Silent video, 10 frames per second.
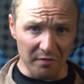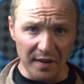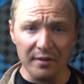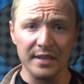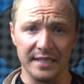
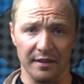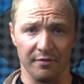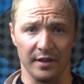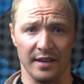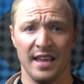very
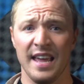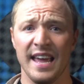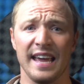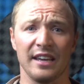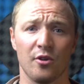different
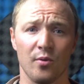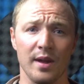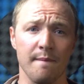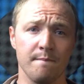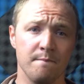and
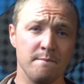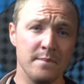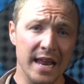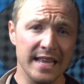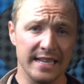create
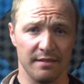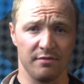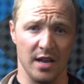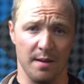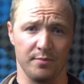many
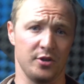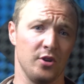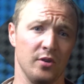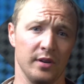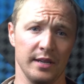different
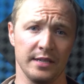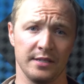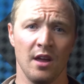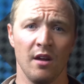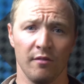
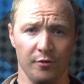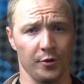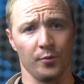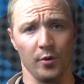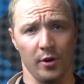opportunities for
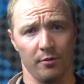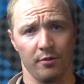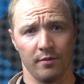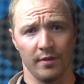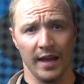
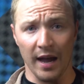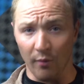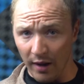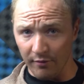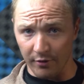growth.
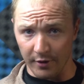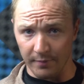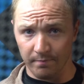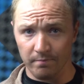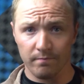However,
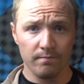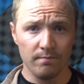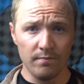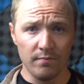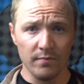
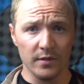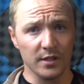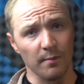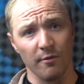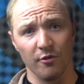
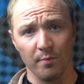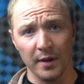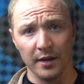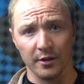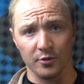some of your
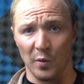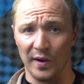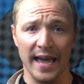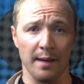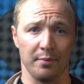peers won't
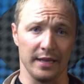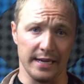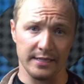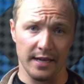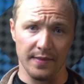
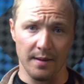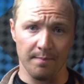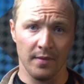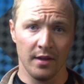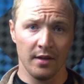capitalize on them,
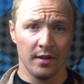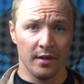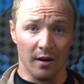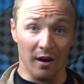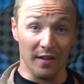
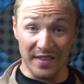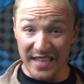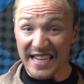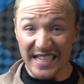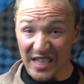on
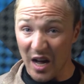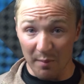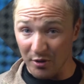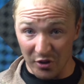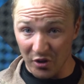these
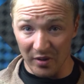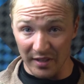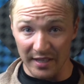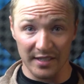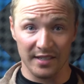
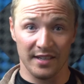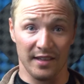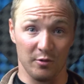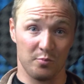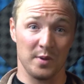opportunities.
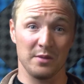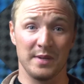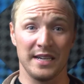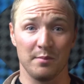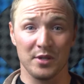Which brings me
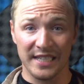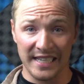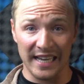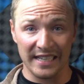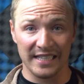to number
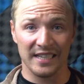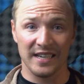six